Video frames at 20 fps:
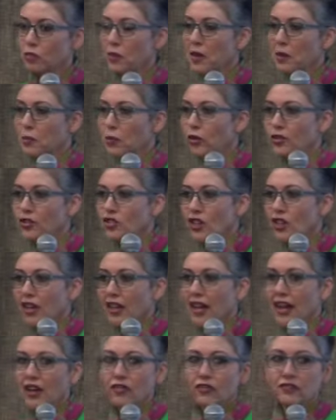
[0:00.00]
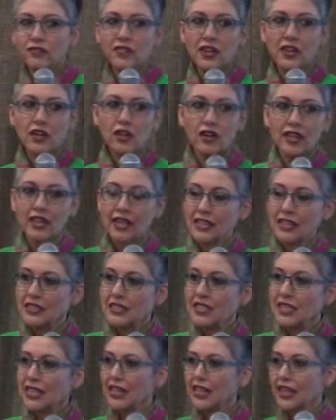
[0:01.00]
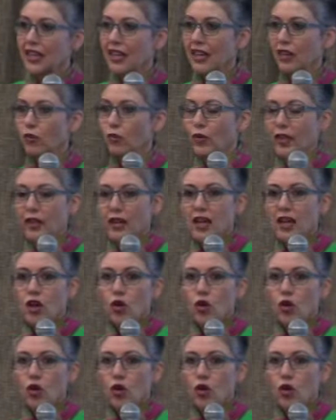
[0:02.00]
people start kind of veering and teetering with